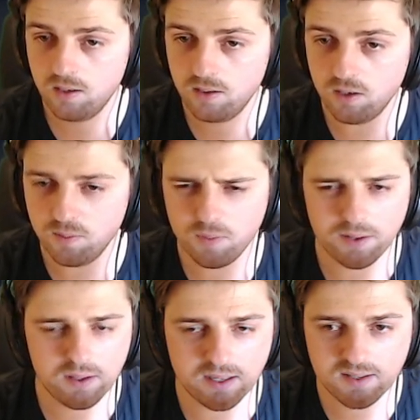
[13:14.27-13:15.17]
Well, I
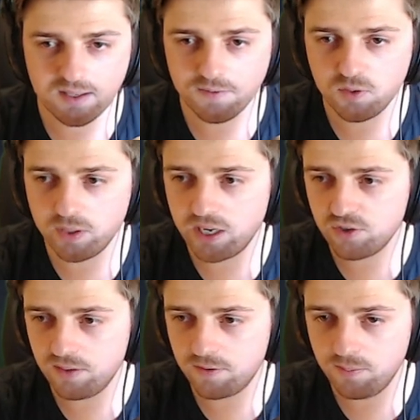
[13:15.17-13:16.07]
think that's 7-to-1
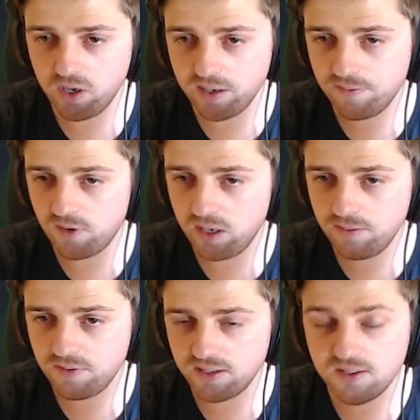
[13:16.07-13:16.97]
actually from
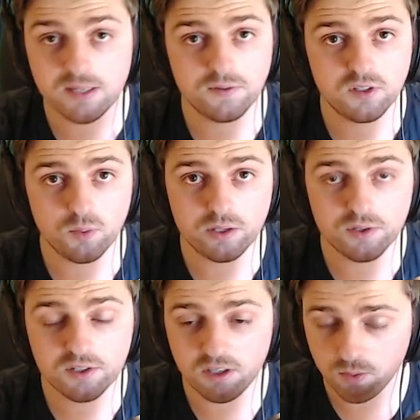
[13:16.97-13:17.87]
9.5. That's 7-to-1
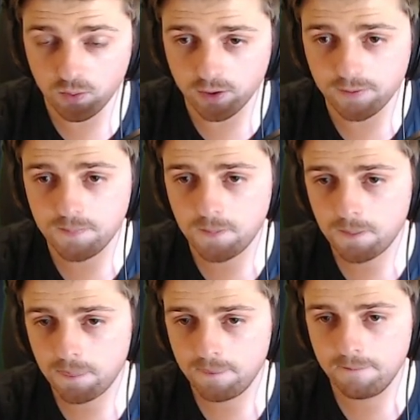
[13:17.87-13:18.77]
risk to reward.
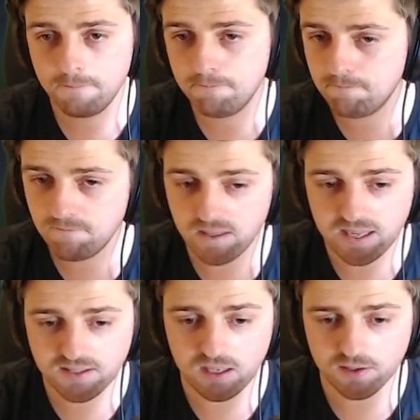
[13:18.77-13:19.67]
And
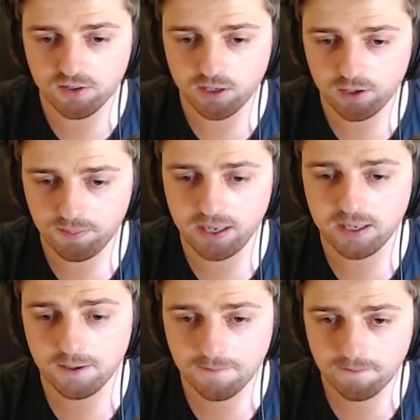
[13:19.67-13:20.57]
that's it. So I go
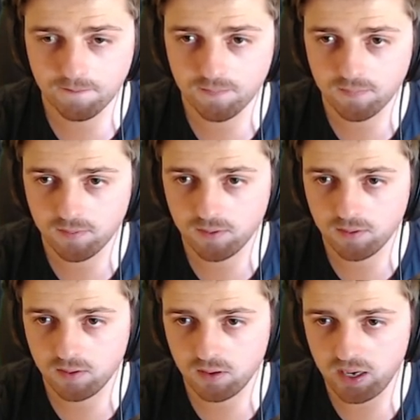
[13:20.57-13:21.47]
back
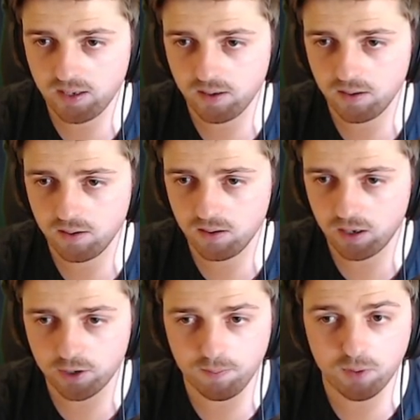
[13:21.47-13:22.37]
and
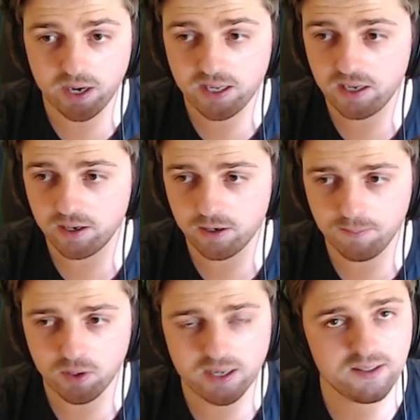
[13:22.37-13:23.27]
I don't buy here. I
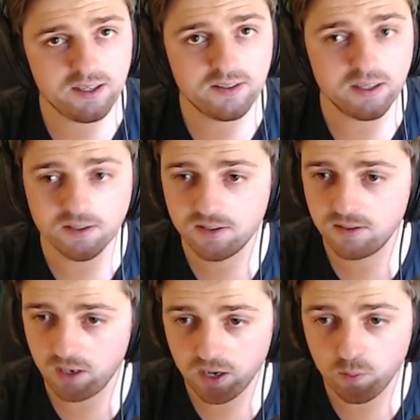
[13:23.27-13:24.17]
don't buy at 10 cents.
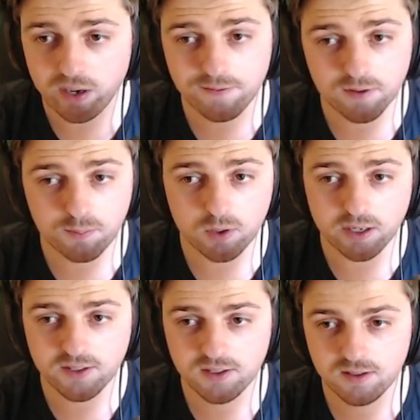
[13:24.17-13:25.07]
I wait for the
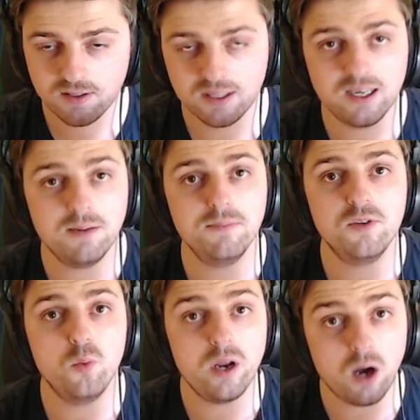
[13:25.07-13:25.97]
price to come
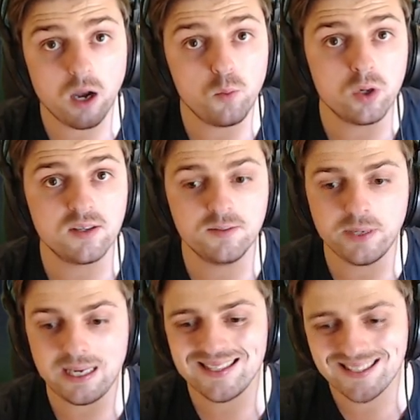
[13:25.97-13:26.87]
to where I want it to
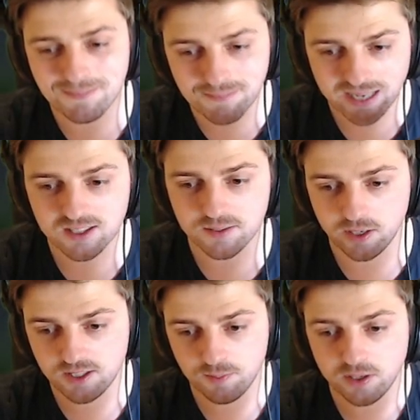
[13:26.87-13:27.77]
be to
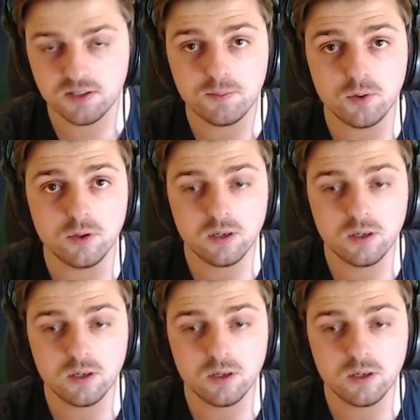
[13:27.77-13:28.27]
maximize my support,